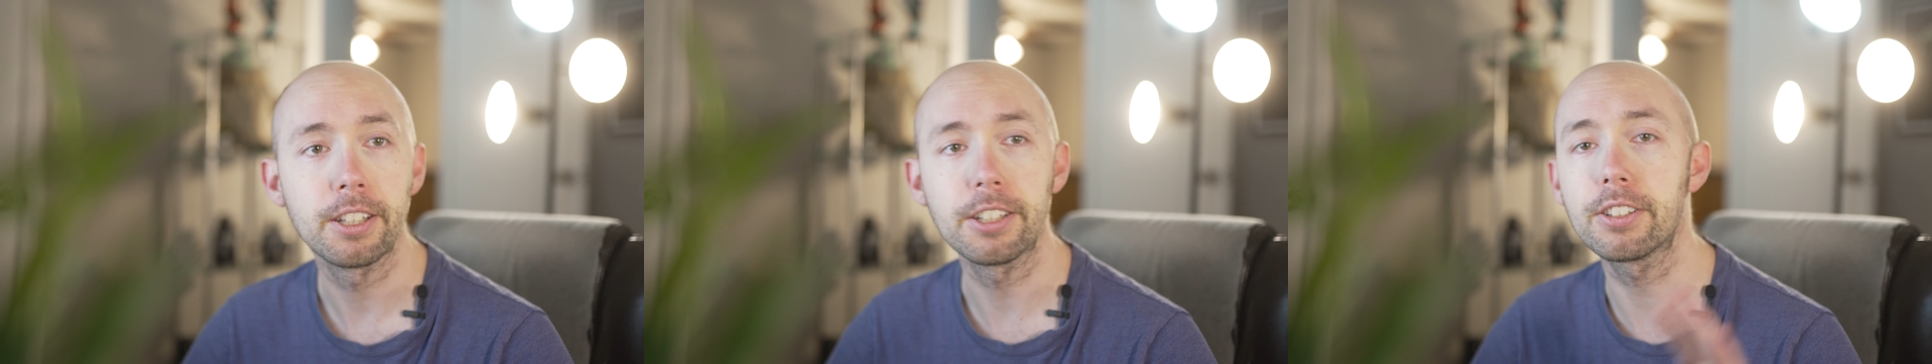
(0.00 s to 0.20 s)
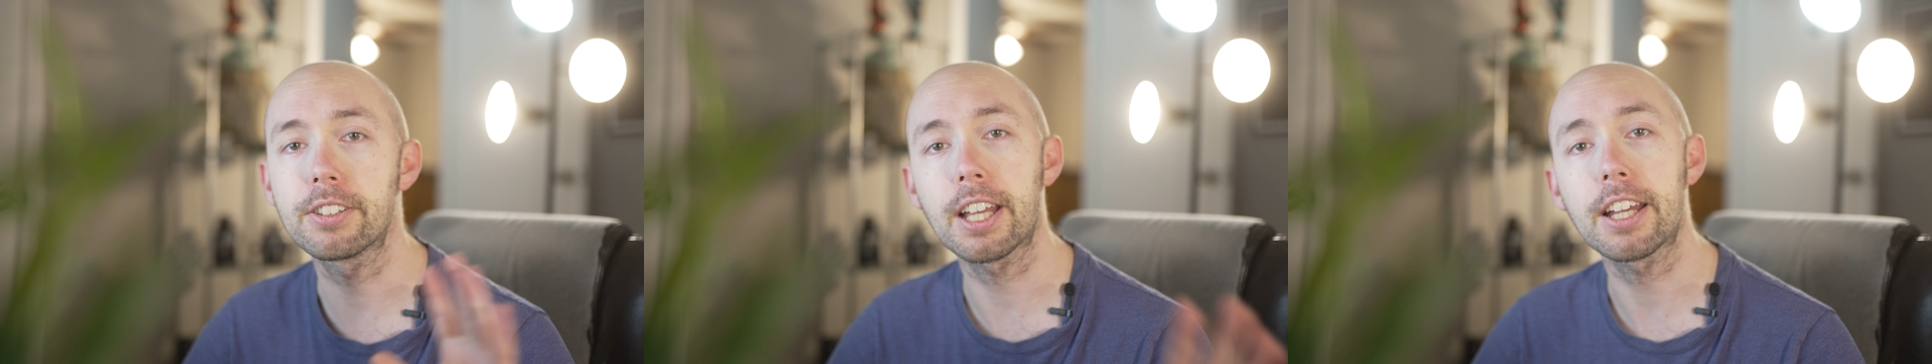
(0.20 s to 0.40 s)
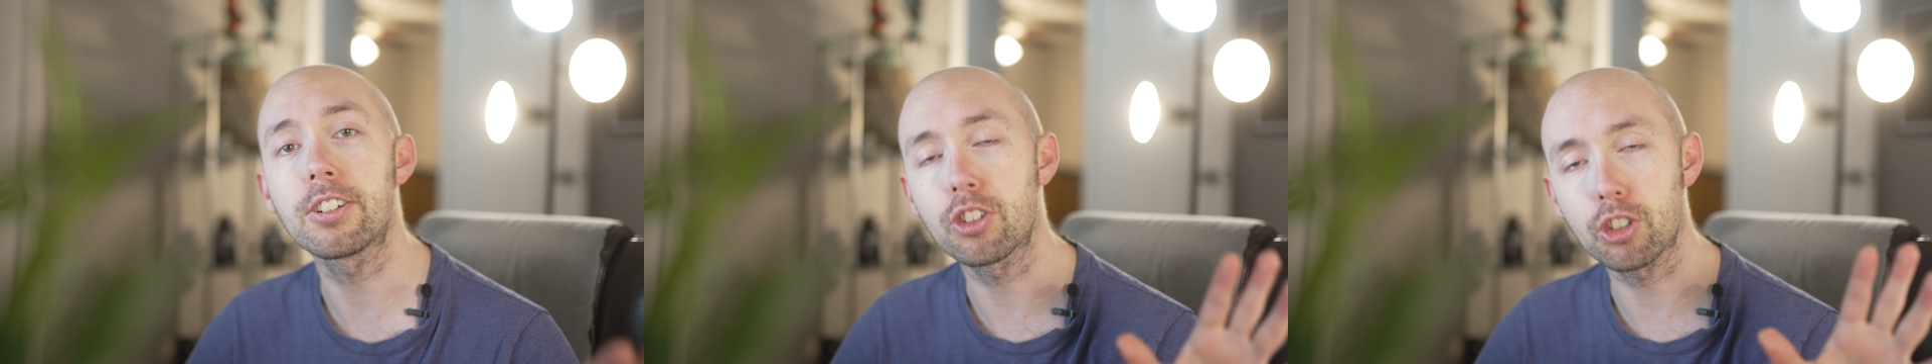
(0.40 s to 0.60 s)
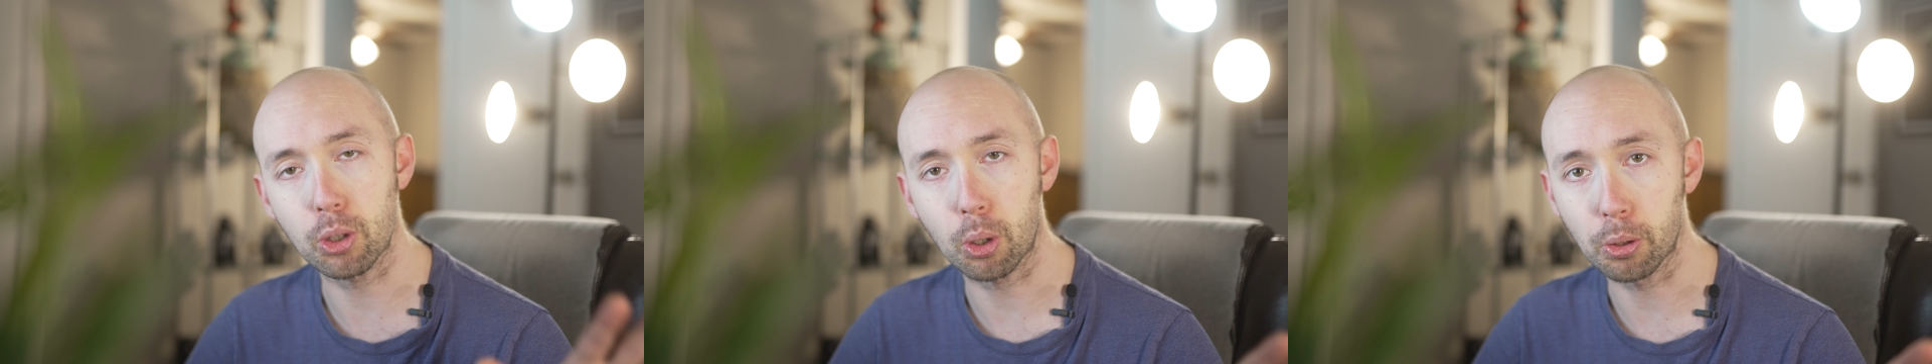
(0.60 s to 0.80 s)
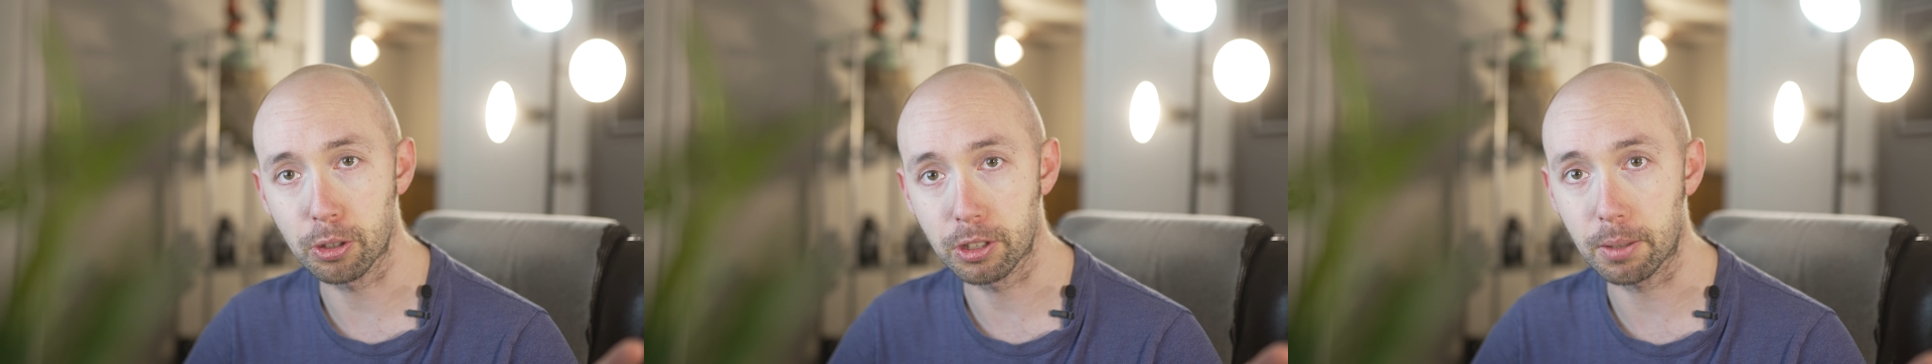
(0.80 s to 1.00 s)
This is head and
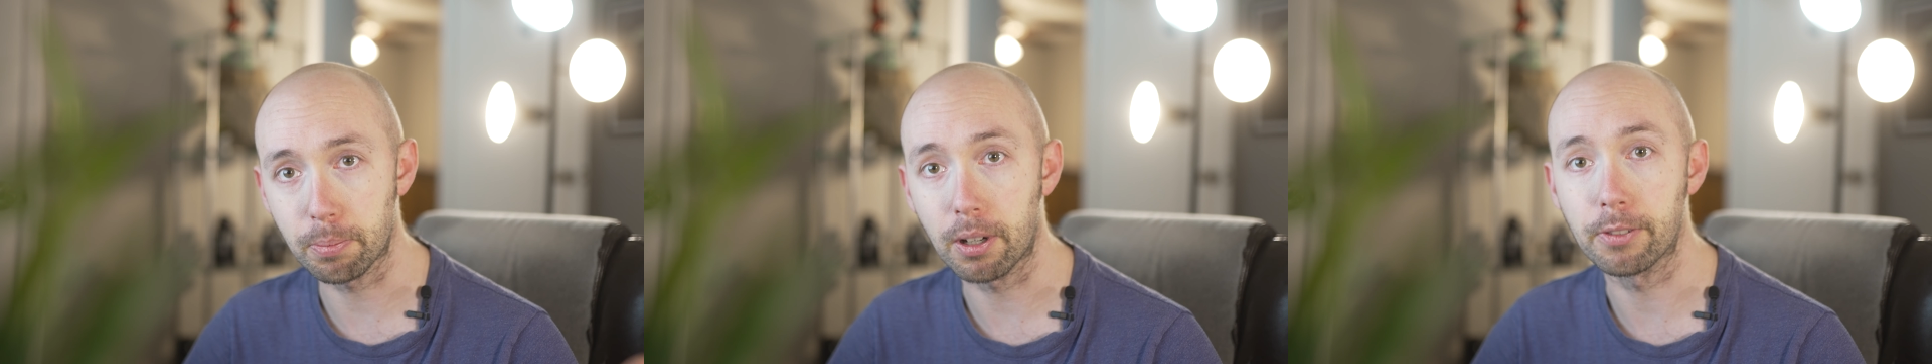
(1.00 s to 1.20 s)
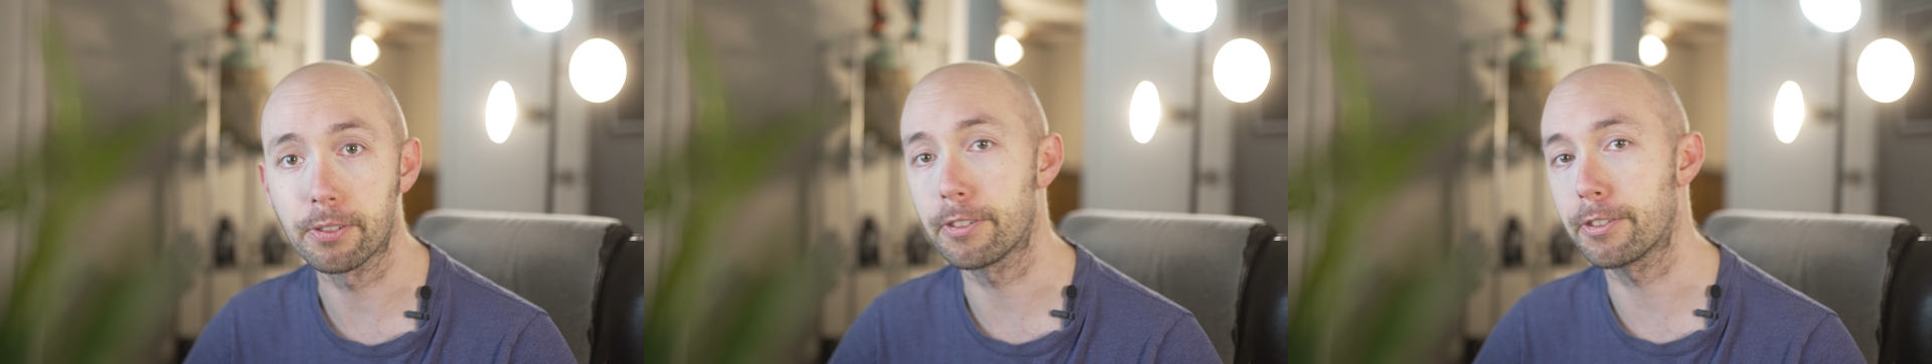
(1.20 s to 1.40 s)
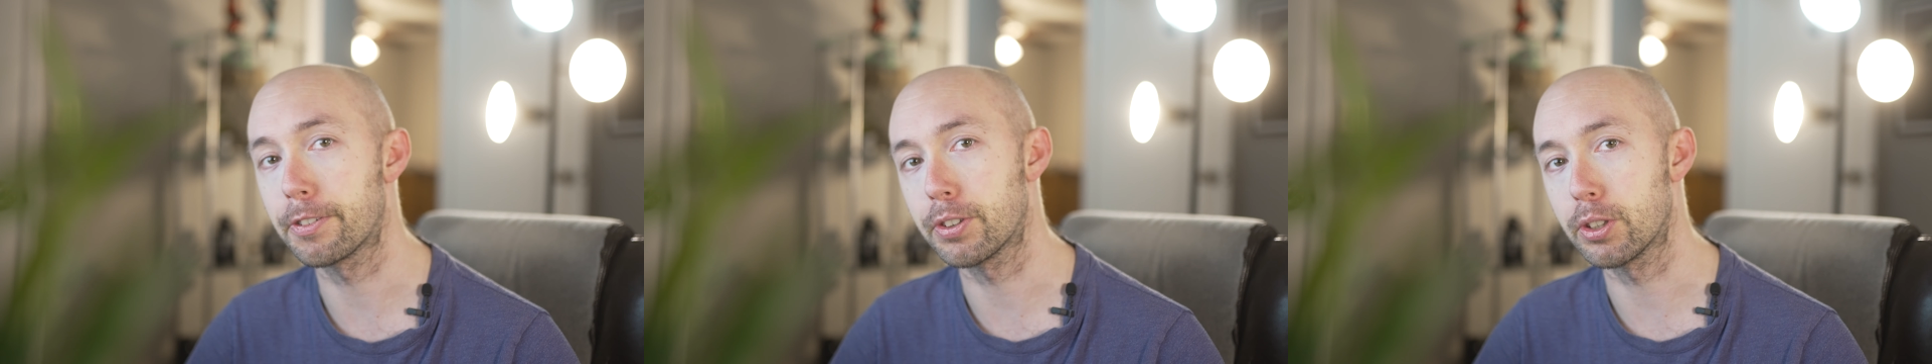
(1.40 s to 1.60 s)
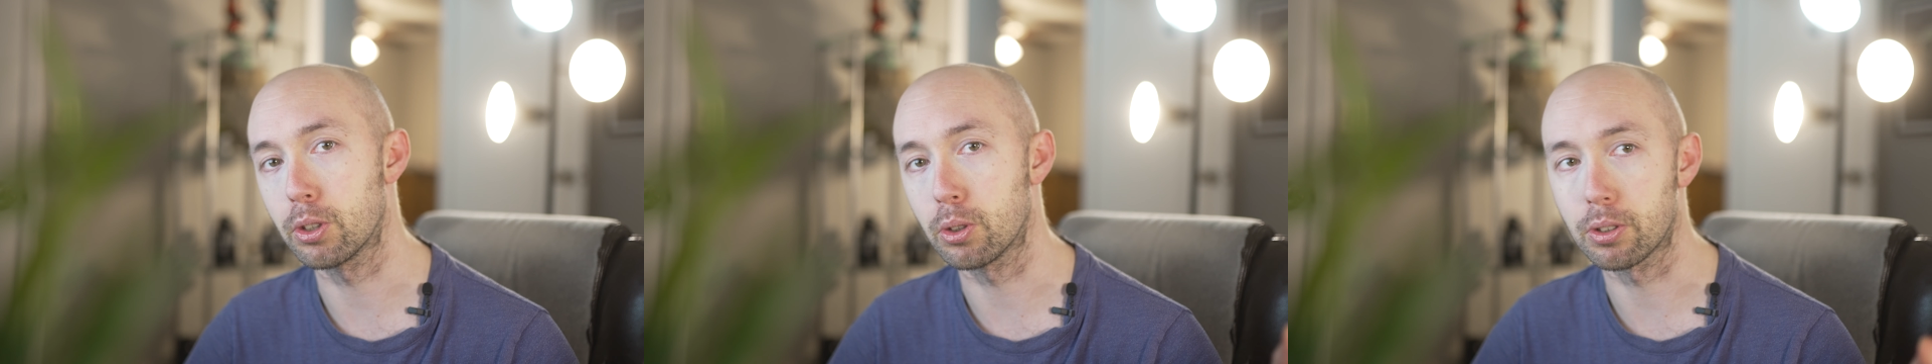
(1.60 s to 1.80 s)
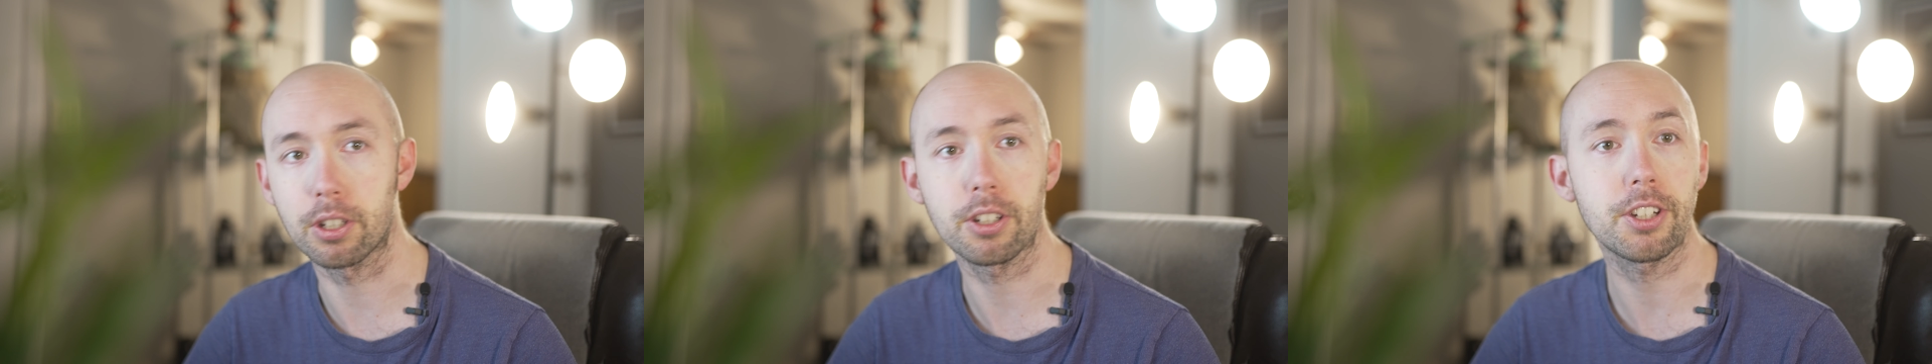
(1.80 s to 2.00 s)
shoulders above if you've
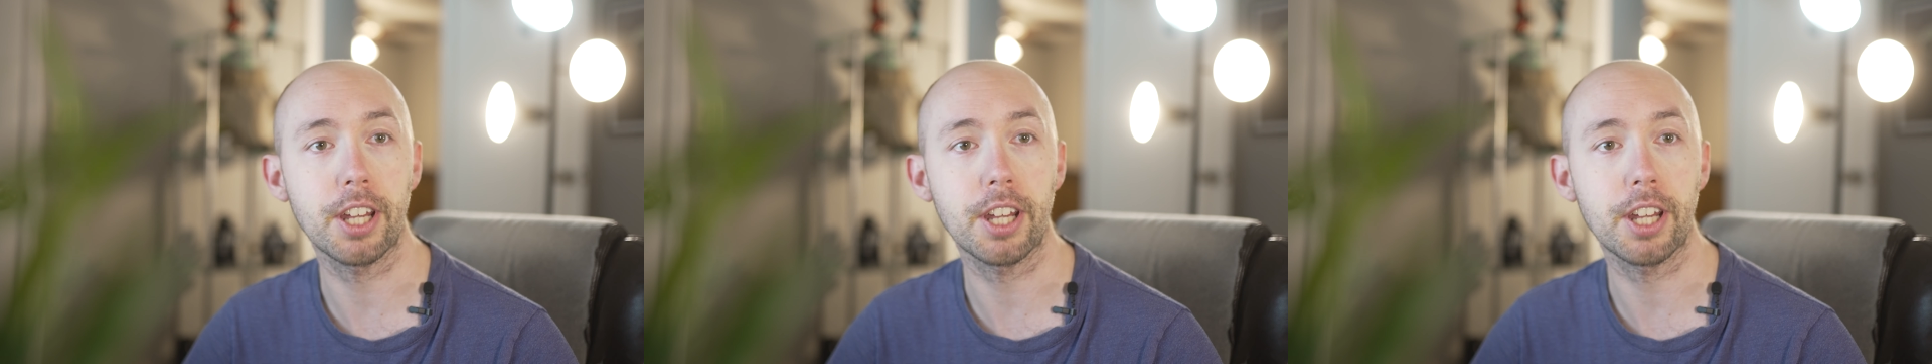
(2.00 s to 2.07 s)
used